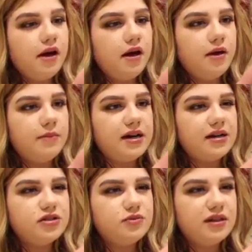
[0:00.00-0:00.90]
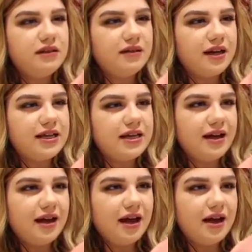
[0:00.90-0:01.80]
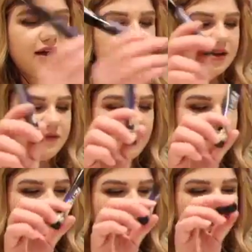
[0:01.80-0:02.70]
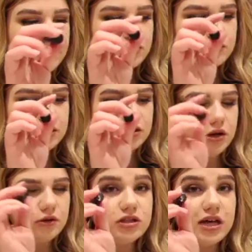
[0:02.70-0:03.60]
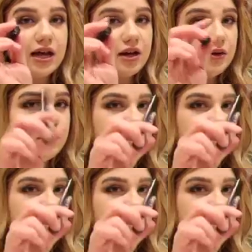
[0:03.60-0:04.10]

and I just really like it if I'm like doing no shadow,